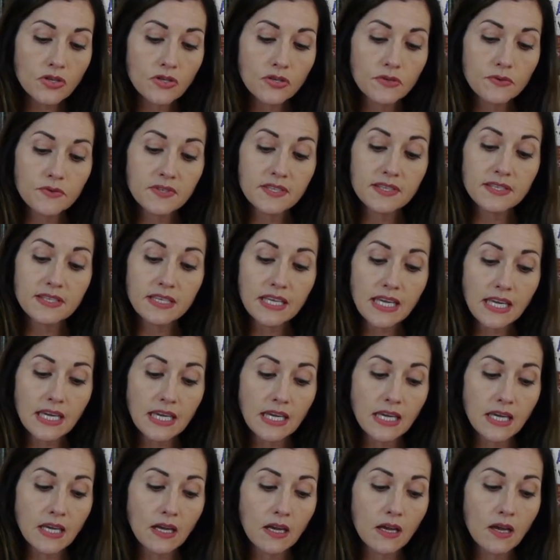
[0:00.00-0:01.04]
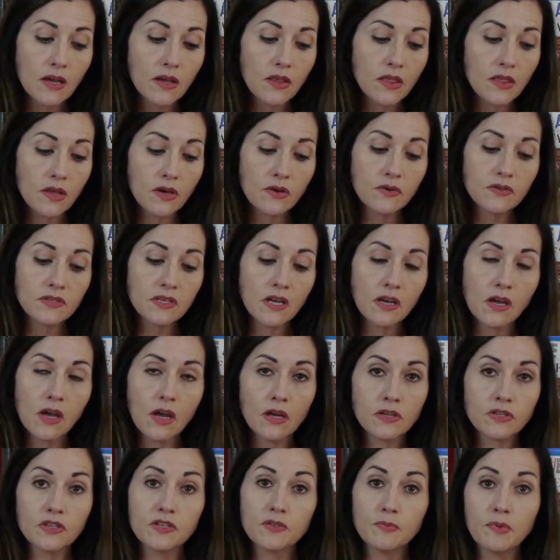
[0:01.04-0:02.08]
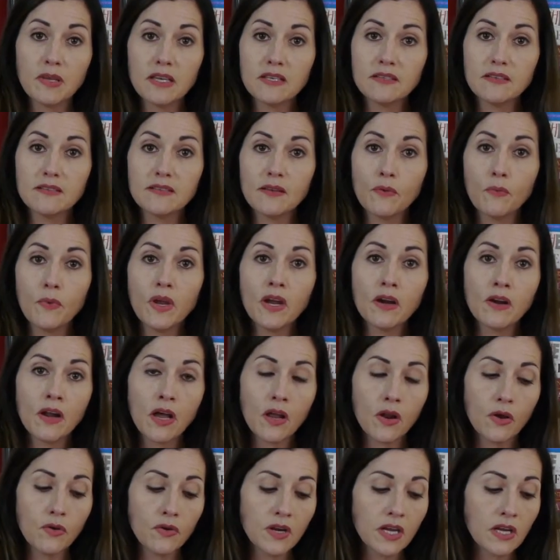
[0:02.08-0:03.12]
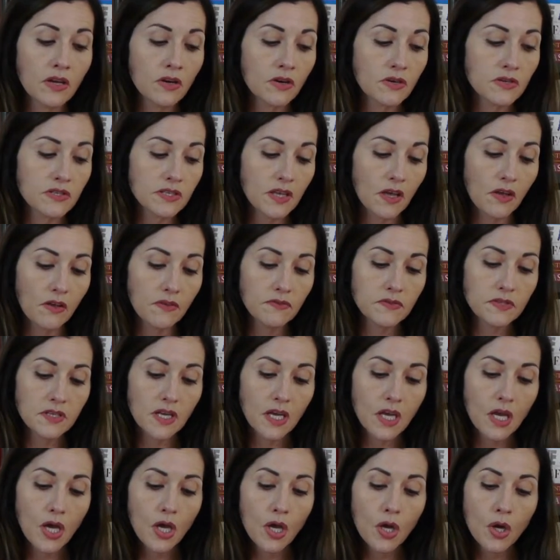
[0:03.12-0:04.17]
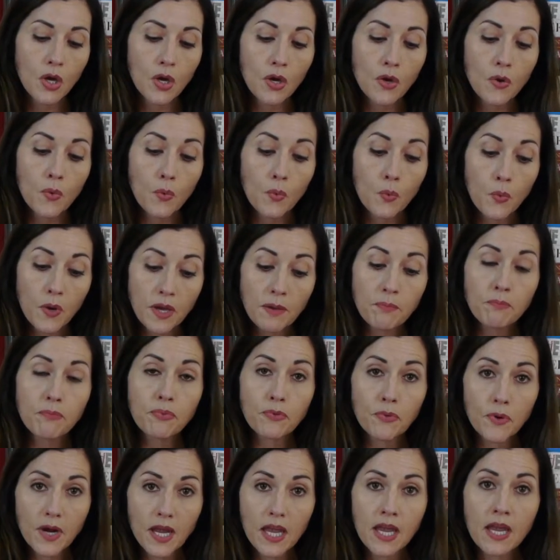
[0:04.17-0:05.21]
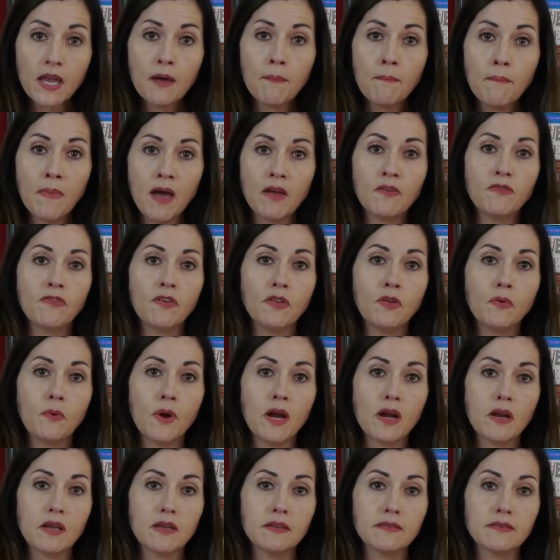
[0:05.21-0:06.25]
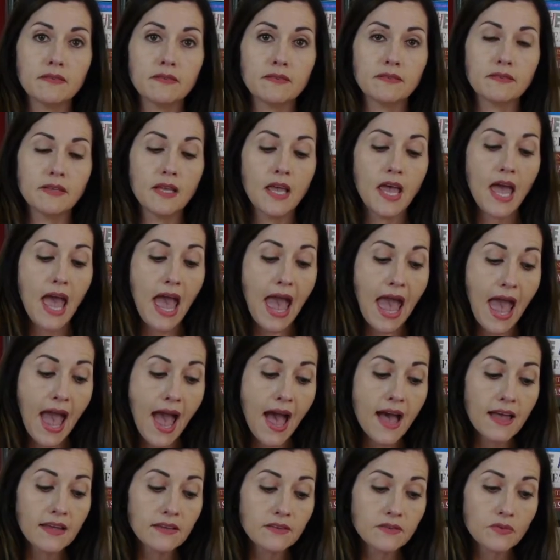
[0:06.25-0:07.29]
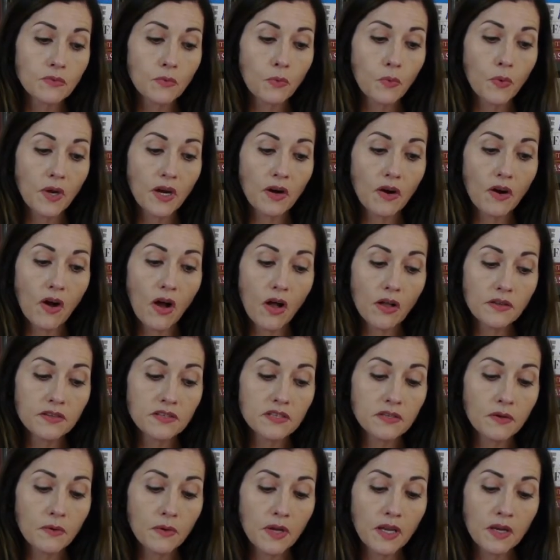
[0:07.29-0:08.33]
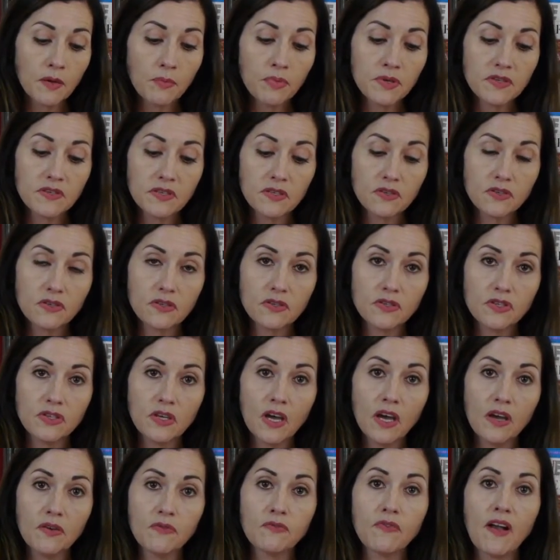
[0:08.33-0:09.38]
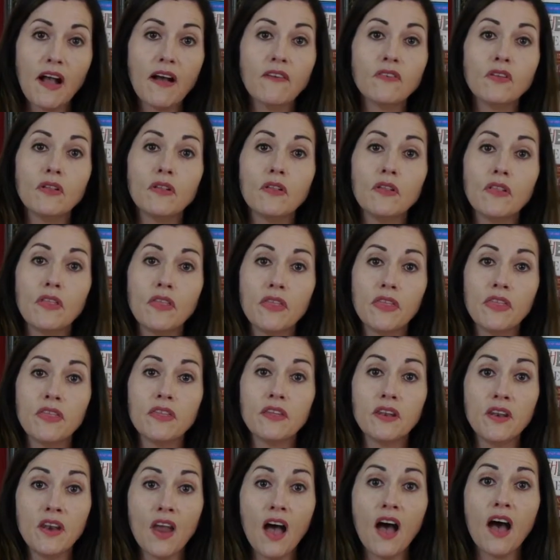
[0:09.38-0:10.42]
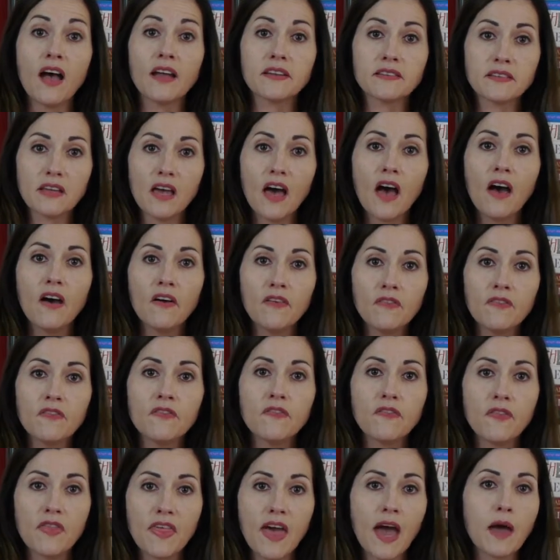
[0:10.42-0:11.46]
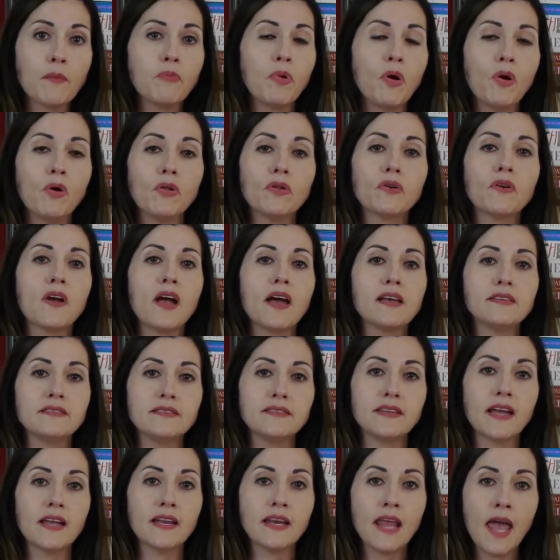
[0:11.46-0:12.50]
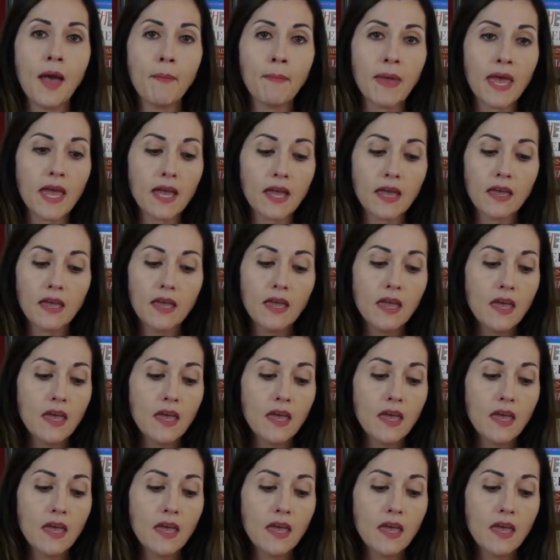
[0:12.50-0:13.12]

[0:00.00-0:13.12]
to see those unconscious places that we are not owning in ourselves, we bring mindful awareness, and we're also in a position to unravel the knot of that polarized dynamic.